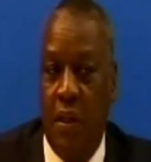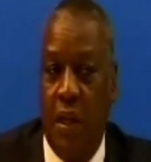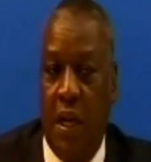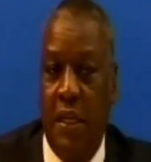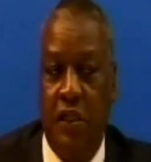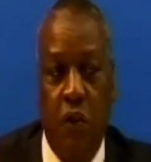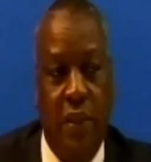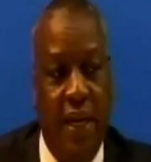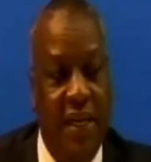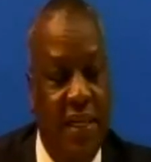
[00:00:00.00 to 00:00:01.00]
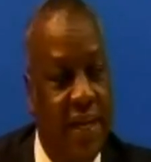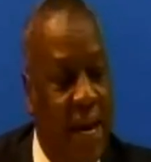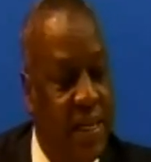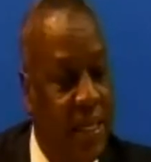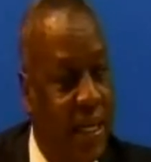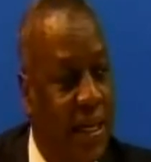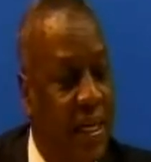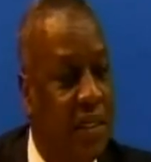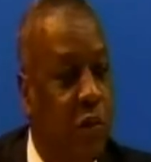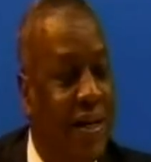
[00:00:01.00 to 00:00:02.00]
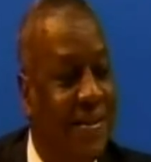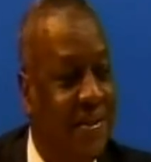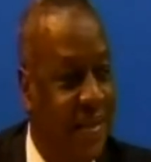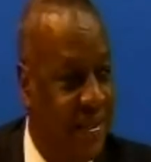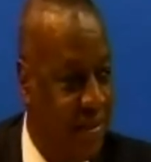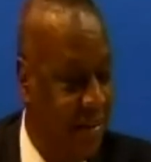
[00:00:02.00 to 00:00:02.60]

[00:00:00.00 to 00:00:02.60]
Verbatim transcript: And a toolkit is the idea is to assist.